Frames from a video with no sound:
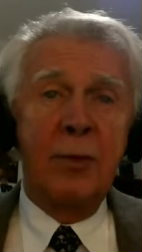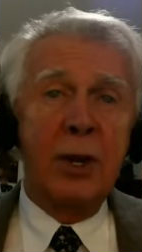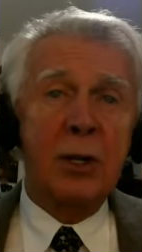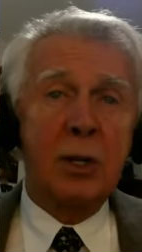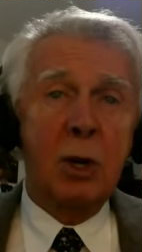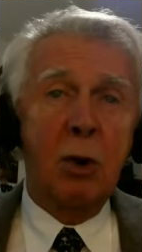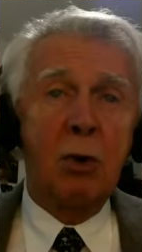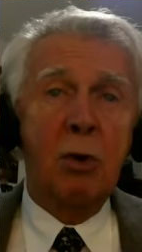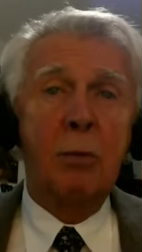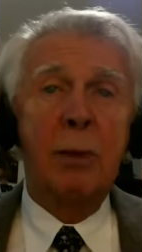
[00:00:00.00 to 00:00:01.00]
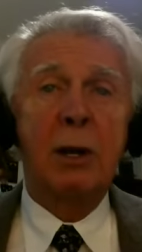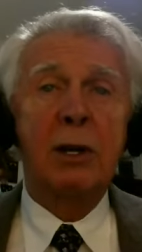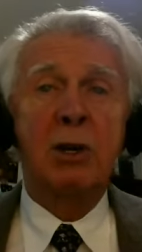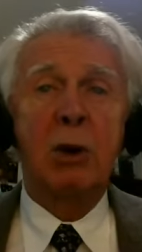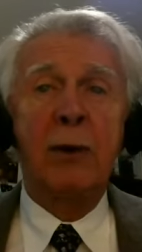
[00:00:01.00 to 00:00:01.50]
in total
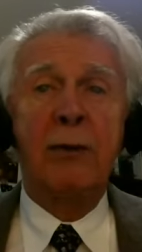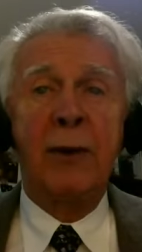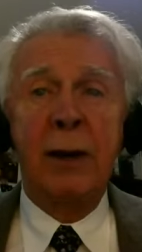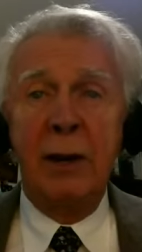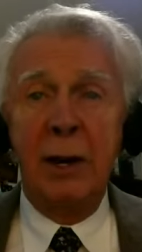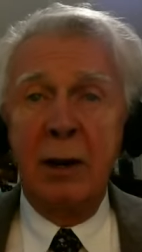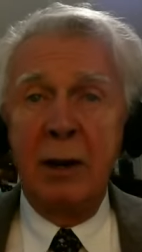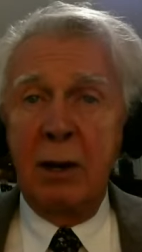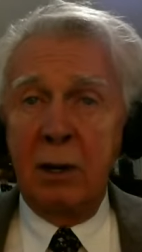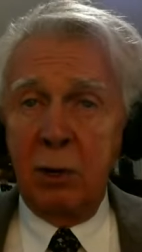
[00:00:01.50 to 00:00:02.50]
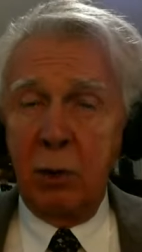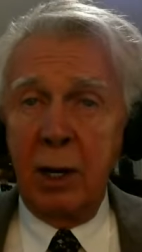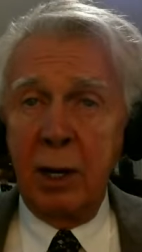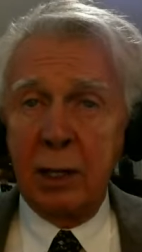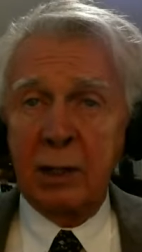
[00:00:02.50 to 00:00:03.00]
military funding
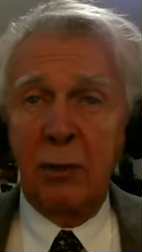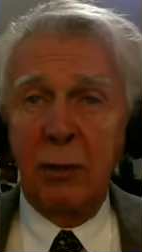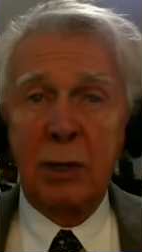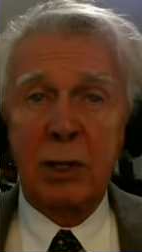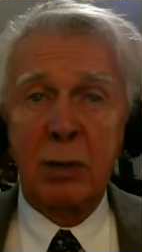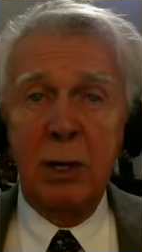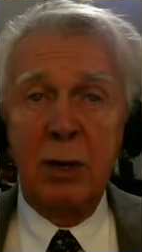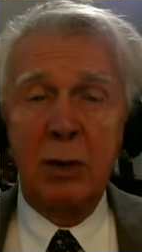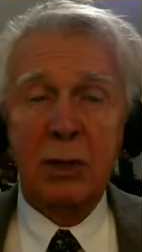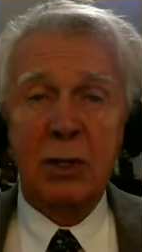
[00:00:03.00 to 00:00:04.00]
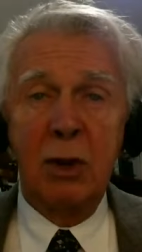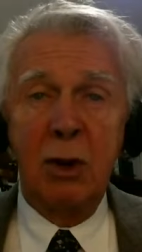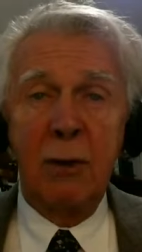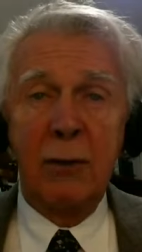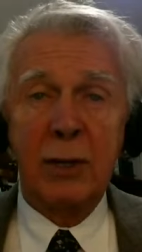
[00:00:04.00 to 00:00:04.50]
during his first 3 years in
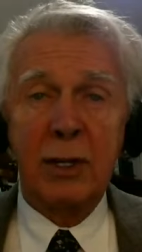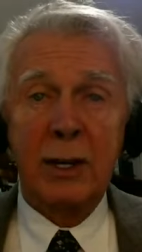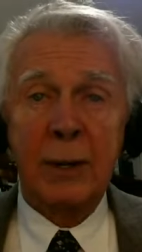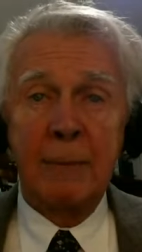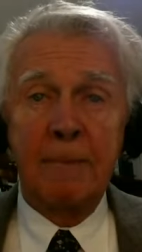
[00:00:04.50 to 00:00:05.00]
office.